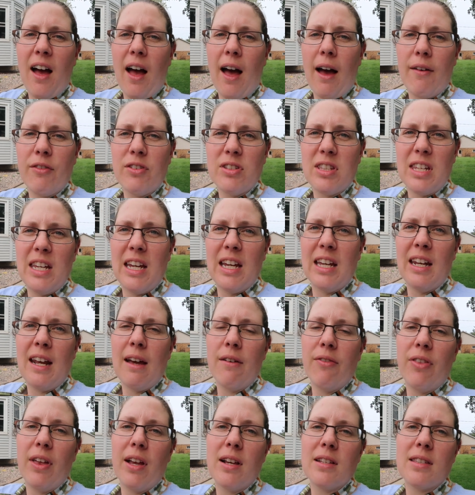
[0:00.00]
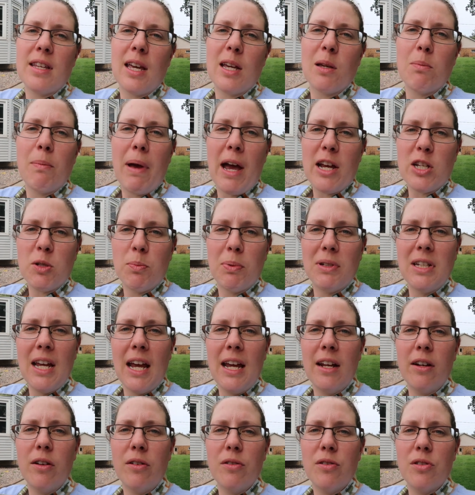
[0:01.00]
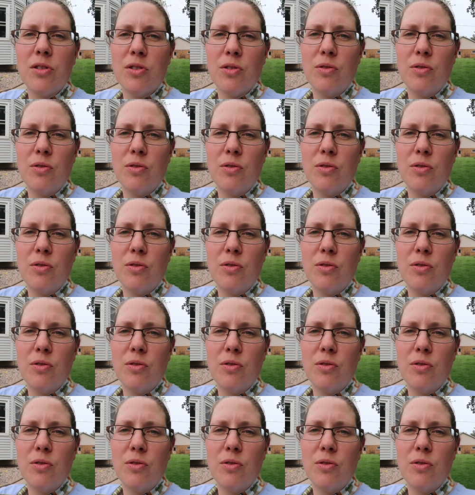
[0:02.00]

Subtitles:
Obviously he can have things like mashed potatoes